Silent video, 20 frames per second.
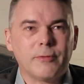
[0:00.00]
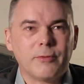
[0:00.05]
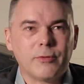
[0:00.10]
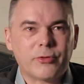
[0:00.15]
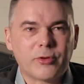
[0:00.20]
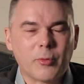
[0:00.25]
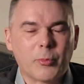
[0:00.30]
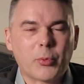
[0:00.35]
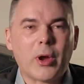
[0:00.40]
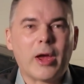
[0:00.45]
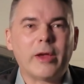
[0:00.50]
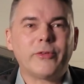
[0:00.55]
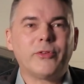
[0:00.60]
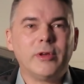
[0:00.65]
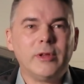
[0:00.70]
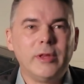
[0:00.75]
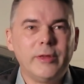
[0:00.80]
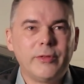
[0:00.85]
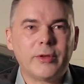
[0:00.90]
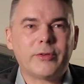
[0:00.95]

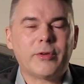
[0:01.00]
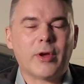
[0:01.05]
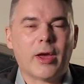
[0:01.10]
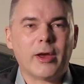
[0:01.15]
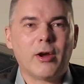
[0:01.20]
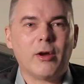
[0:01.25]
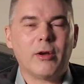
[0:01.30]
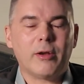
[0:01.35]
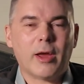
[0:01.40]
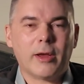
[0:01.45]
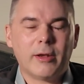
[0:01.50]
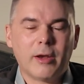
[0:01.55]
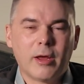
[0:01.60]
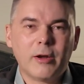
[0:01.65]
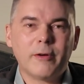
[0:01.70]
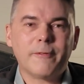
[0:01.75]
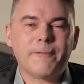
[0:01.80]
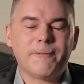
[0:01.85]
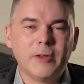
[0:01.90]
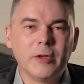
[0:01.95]
Surprisingly, the Tiger
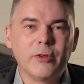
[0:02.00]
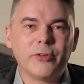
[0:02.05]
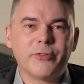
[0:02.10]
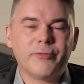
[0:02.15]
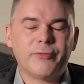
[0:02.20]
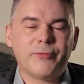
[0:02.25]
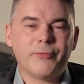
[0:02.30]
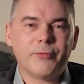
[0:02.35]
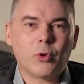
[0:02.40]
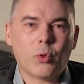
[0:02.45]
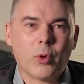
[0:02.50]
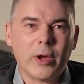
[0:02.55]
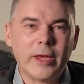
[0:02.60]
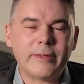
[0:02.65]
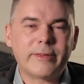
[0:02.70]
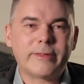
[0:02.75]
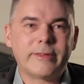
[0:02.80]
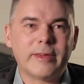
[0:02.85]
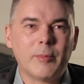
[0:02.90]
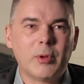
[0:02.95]
900 feels
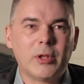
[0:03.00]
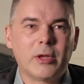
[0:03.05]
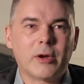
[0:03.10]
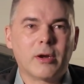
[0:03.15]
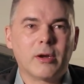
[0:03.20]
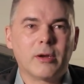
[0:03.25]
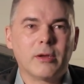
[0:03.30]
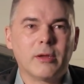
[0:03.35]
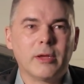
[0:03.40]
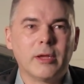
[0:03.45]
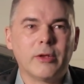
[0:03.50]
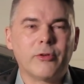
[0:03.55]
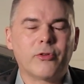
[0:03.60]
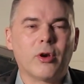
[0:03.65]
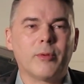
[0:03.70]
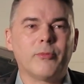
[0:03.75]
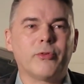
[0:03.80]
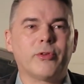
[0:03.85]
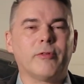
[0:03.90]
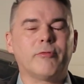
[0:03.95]
quite similar in
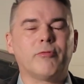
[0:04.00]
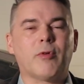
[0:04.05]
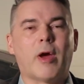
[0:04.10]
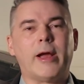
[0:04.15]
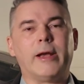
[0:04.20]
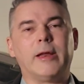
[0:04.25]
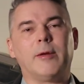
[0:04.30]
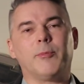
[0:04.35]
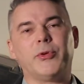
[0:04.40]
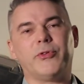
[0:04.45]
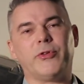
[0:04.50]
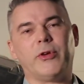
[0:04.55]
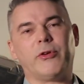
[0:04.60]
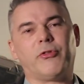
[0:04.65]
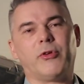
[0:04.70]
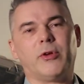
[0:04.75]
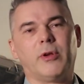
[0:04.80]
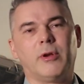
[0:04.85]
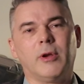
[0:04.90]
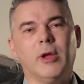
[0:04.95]
terms of riding
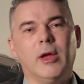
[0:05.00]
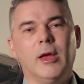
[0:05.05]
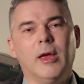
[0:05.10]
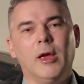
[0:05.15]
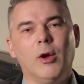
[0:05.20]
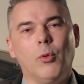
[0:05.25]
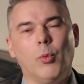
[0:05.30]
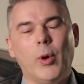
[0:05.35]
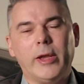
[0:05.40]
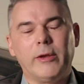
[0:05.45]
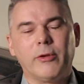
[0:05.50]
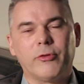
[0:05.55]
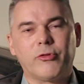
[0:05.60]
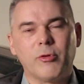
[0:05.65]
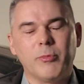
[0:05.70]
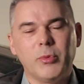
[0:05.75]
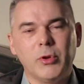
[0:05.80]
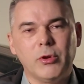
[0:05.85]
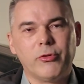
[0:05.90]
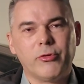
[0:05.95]
position, weight
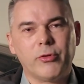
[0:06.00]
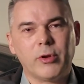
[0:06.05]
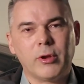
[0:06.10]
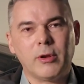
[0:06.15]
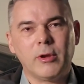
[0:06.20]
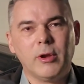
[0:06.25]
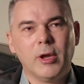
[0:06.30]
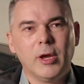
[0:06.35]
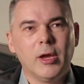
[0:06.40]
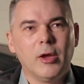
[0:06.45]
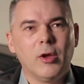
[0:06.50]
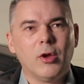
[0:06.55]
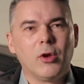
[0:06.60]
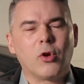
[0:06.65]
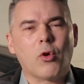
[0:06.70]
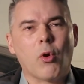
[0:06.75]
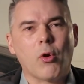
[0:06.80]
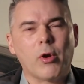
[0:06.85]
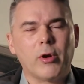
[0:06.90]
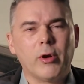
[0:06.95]
distribution,
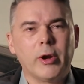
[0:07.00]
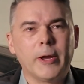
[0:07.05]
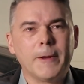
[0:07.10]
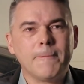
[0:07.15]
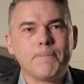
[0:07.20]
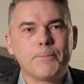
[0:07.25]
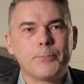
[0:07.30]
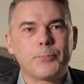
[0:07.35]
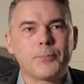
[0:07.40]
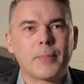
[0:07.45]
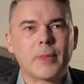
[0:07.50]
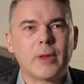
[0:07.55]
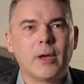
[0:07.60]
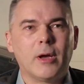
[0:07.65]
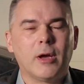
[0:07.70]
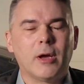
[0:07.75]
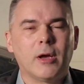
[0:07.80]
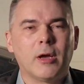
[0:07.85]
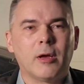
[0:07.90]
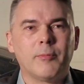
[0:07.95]
cornering,
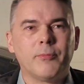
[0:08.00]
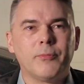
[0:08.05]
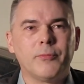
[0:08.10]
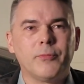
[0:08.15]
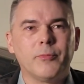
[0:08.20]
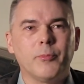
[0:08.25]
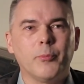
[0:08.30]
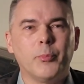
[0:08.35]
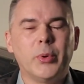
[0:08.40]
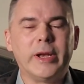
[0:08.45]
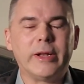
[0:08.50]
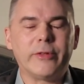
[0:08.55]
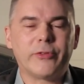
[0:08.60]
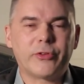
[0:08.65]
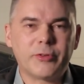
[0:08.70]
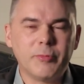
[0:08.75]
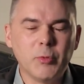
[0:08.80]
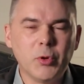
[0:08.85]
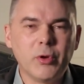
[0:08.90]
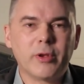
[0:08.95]
but it's
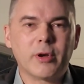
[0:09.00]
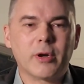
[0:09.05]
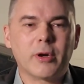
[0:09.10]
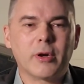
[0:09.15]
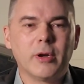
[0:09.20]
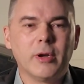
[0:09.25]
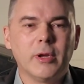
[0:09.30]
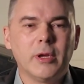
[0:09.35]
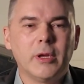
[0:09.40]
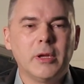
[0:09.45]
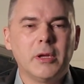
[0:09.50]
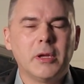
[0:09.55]
smoother,